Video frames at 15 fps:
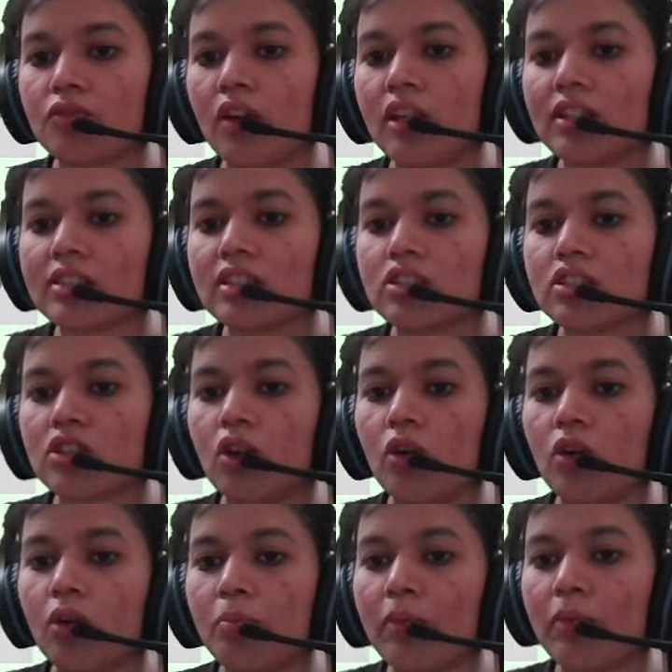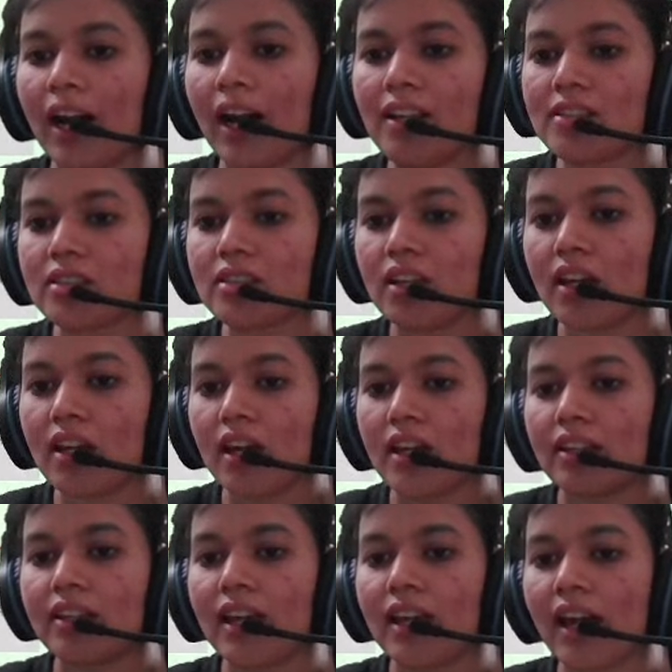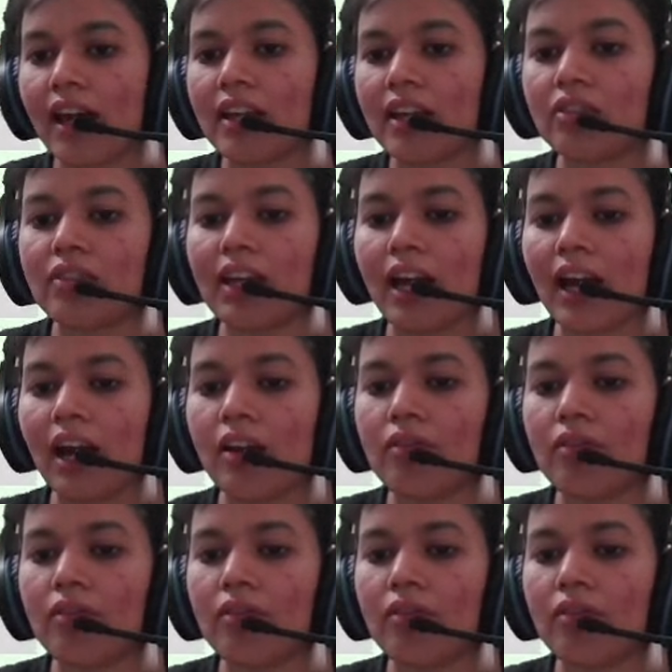Now we talk about the structure of chloroplast.